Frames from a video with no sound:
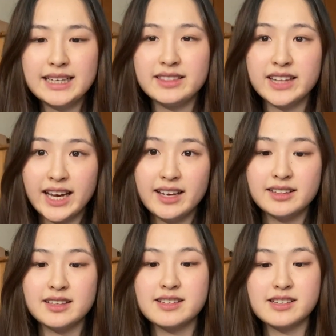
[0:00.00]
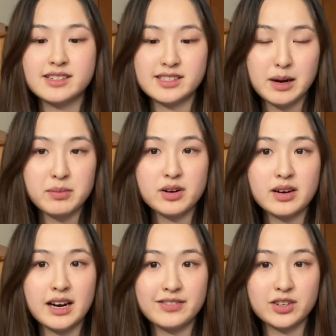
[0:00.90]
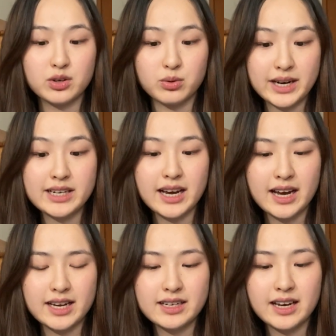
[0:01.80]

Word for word: Then the summer after grade nine,